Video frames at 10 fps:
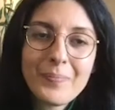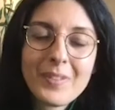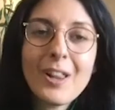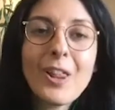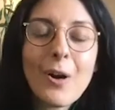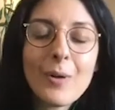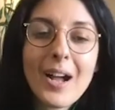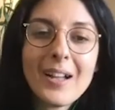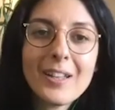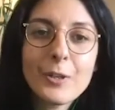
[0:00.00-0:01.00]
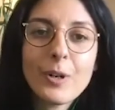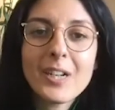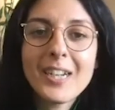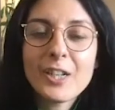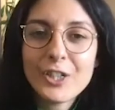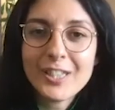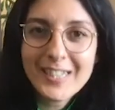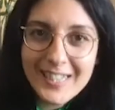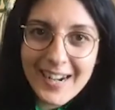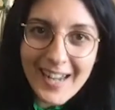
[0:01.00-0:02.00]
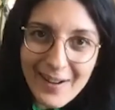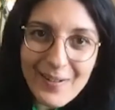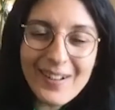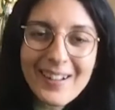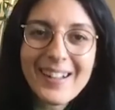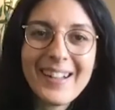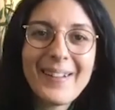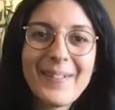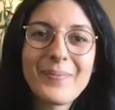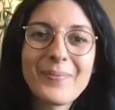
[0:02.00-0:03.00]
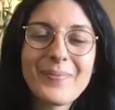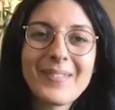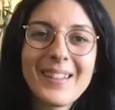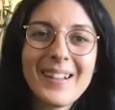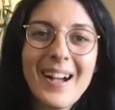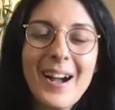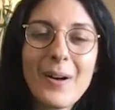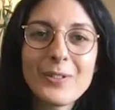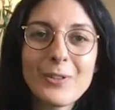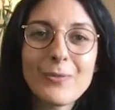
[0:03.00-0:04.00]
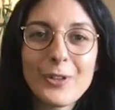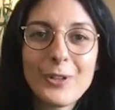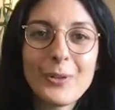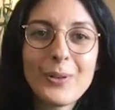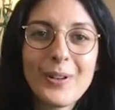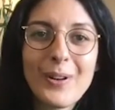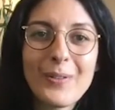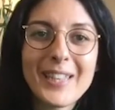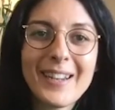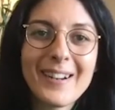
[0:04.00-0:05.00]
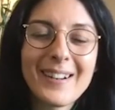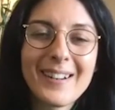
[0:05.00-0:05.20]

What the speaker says: Laura, you are in Argentina now. How is it for you over there?